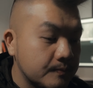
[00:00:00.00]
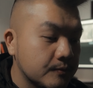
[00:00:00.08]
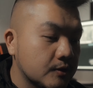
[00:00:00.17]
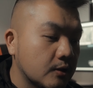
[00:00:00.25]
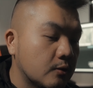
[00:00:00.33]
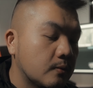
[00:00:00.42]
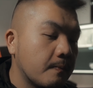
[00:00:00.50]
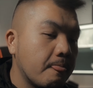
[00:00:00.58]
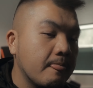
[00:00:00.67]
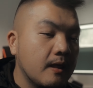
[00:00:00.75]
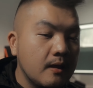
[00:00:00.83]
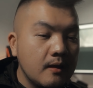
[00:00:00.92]
So
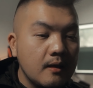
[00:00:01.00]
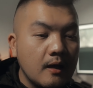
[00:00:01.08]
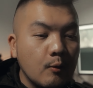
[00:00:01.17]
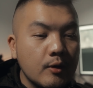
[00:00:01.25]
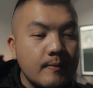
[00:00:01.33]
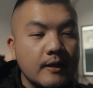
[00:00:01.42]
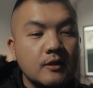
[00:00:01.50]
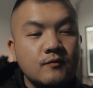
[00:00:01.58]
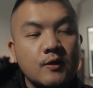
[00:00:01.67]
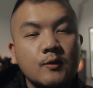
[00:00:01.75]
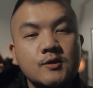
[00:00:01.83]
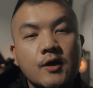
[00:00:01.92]
I want to make this
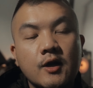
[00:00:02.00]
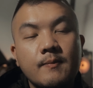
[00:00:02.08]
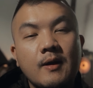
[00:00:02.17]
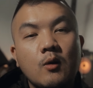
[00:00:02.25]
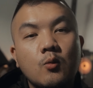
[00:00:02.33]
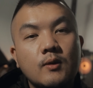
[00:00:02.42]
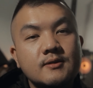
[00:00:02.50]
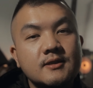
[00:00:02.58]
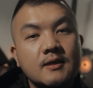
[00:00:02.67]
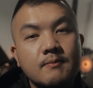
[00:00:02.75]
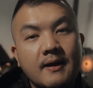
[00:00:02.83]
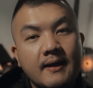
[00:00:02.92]
video talking about what's
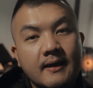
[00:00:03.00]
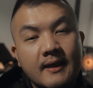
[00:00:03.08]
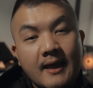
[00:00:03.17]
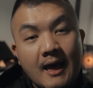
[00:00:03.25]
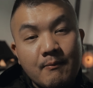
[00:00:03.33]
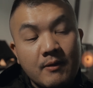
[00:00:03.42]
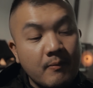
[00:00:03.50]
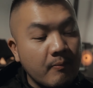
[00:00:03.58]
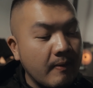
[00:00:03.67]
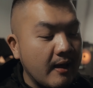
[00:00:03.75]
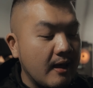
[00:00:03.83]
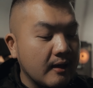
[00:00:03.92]
in my camera
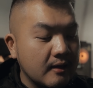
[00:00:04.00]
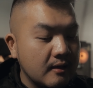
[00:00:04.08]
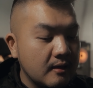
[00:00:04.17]
bag.